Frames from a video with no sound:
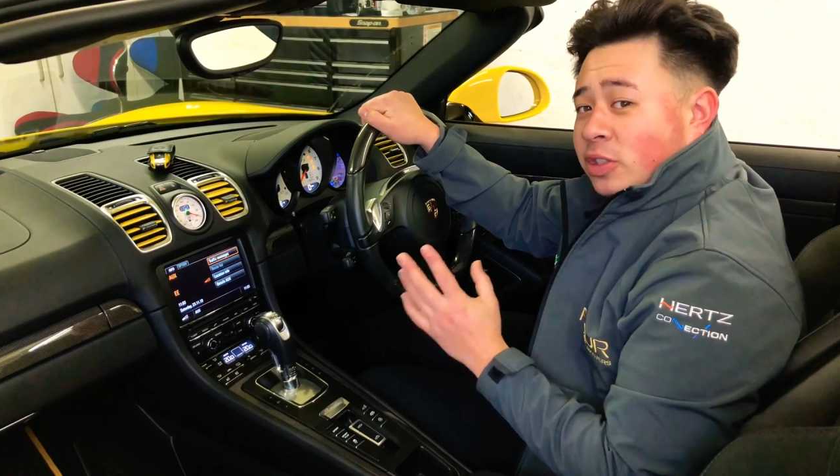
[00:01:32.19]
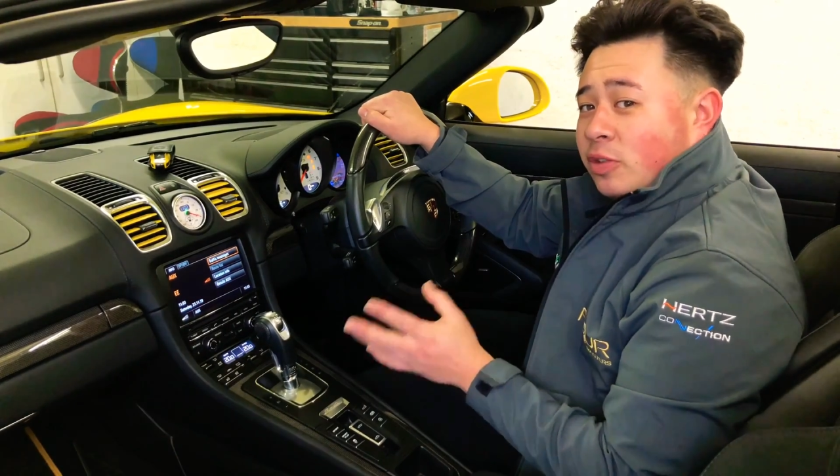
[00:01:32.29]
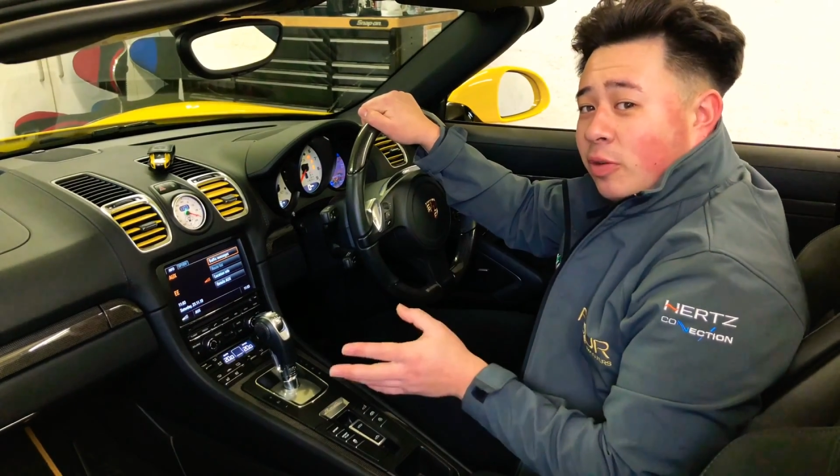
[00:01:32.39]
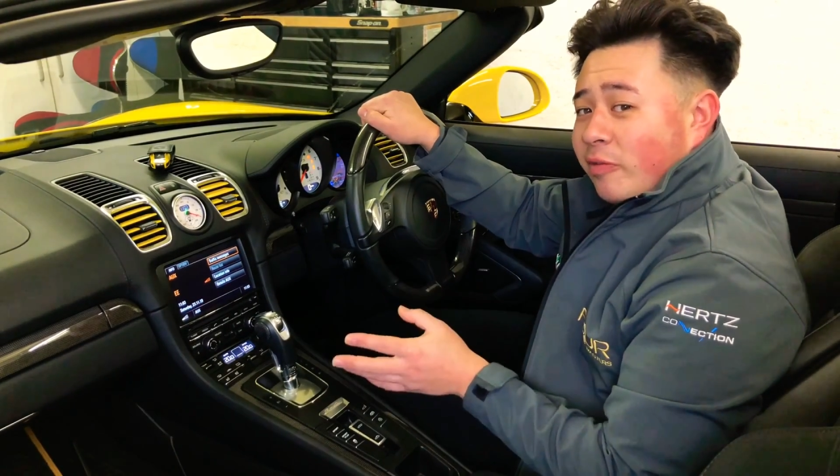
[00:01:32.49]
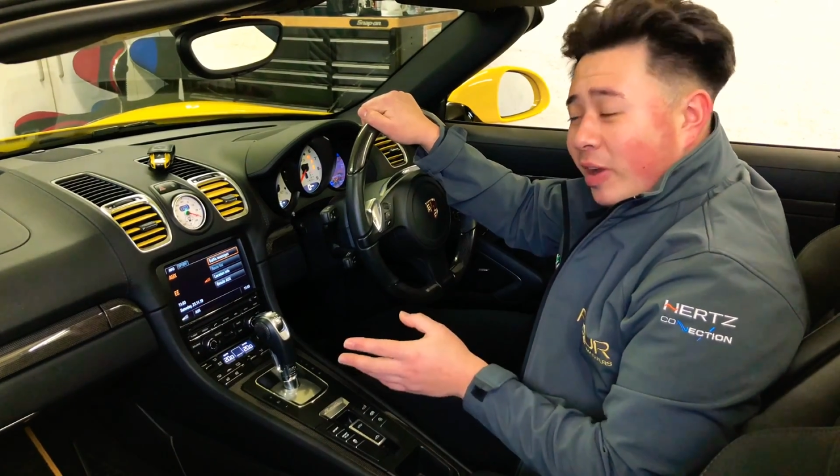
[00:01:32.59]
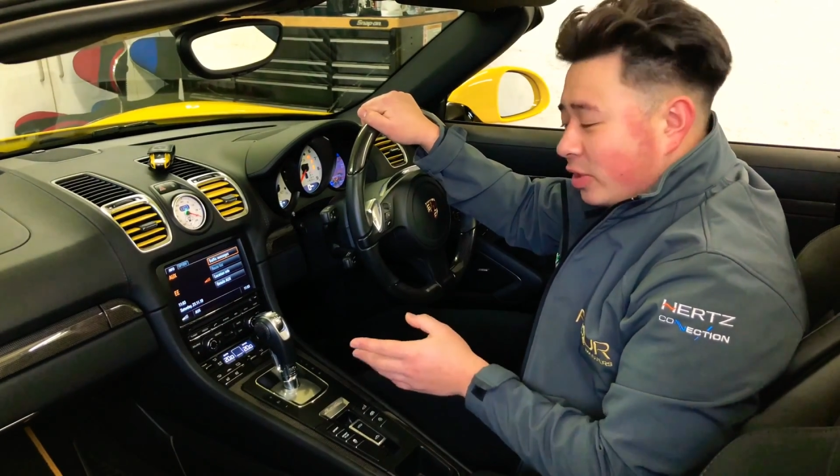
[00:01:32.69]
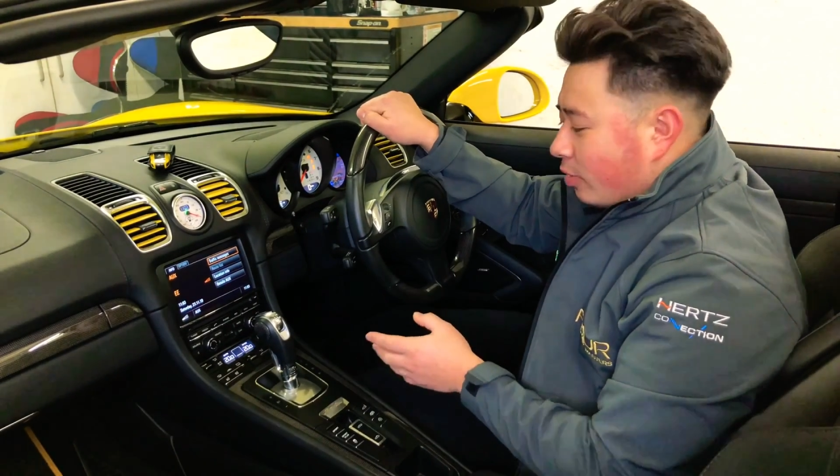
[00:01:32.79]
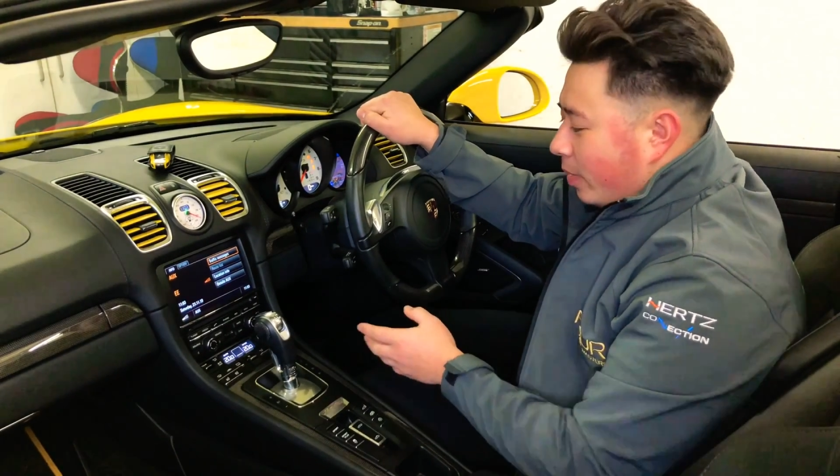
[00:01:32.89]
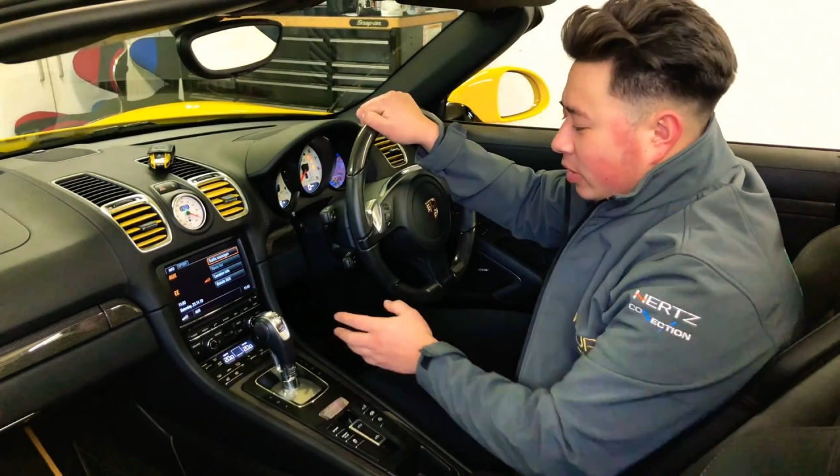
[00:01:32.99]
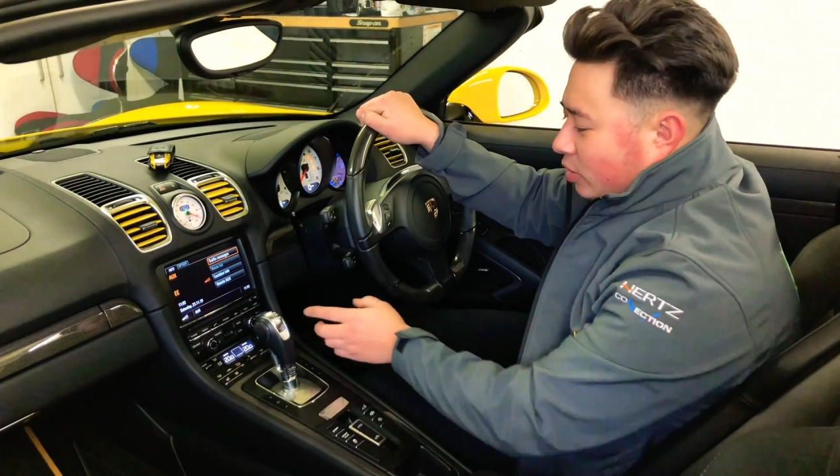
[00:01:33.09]
through factory
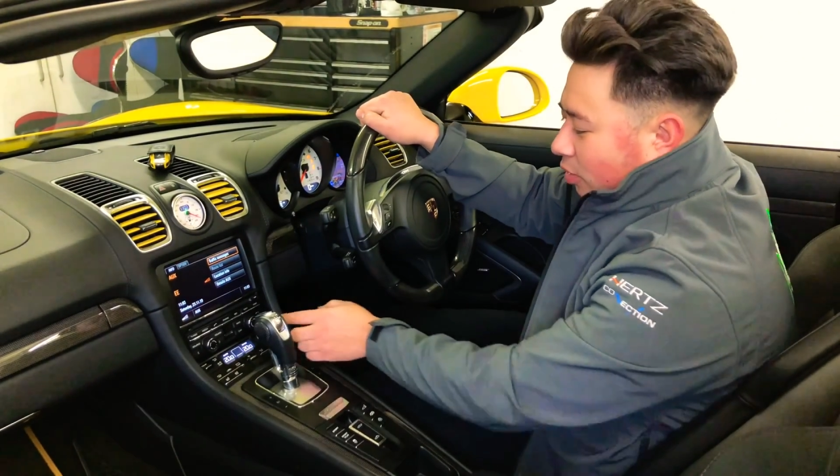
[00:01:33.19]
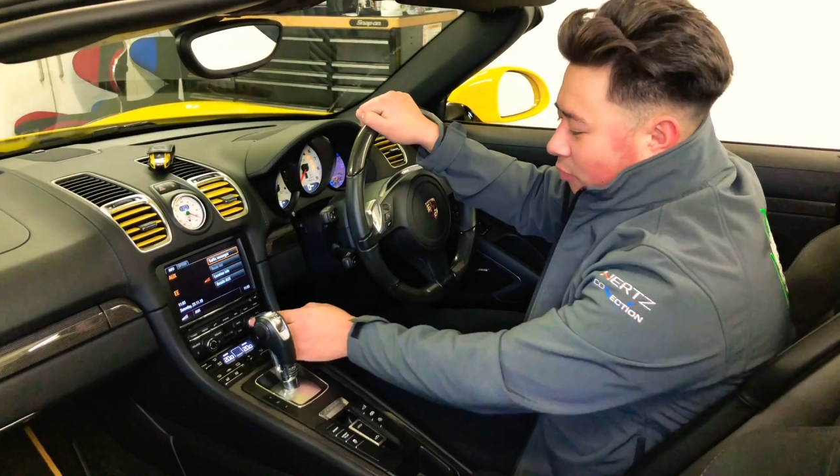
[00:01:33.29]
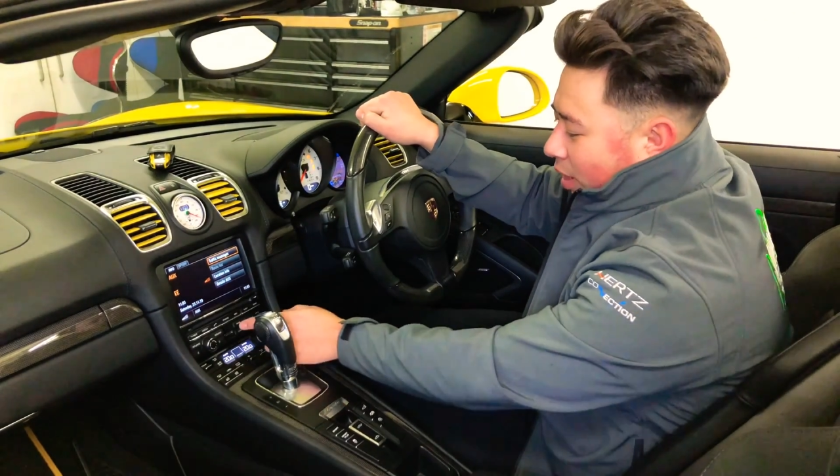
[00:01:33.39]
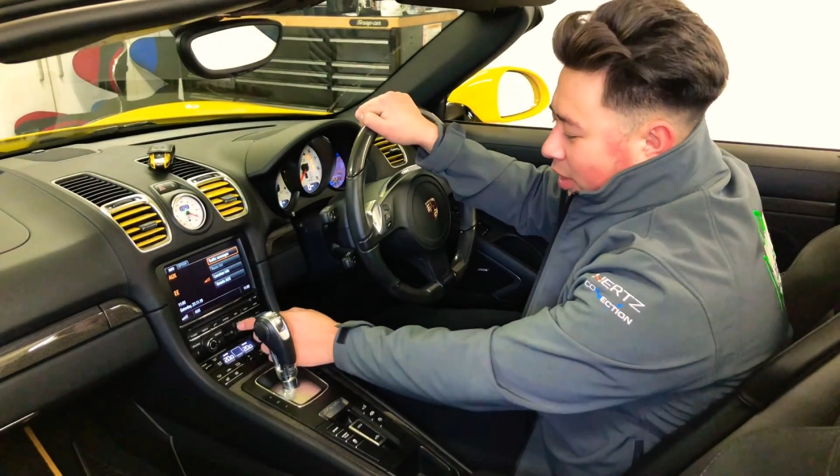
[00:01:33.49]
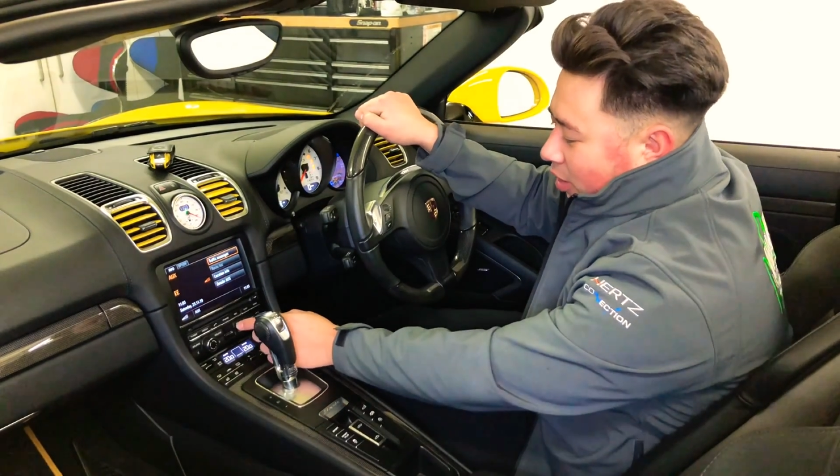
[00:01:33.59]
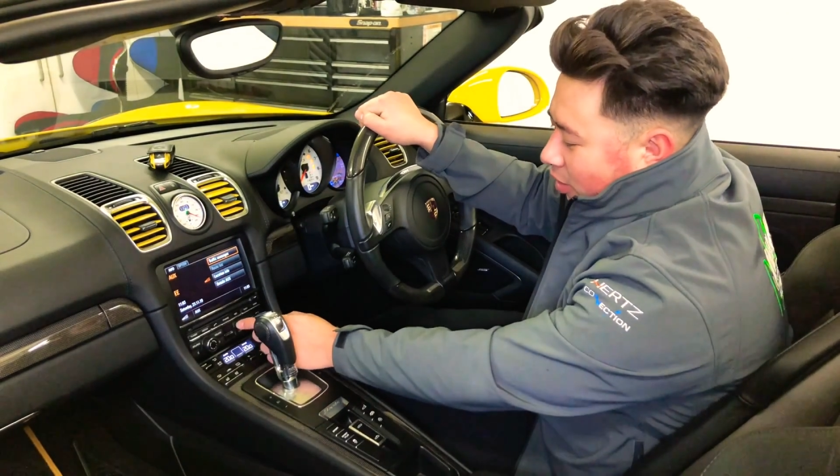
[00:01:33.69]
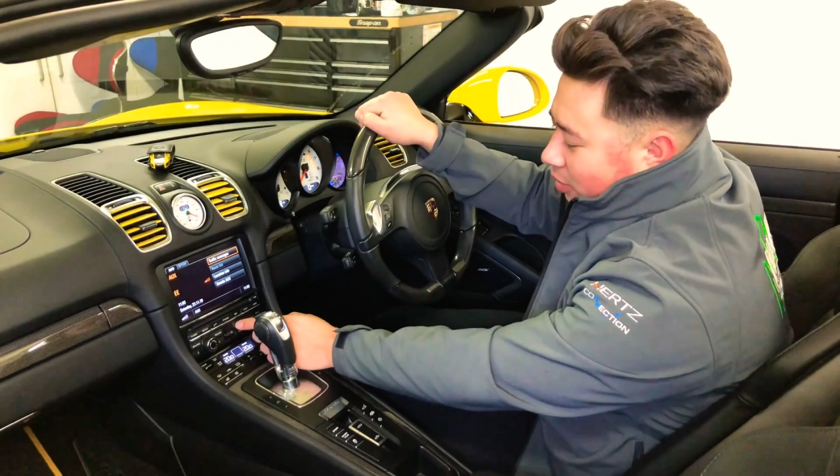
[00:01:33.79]
button on the radio.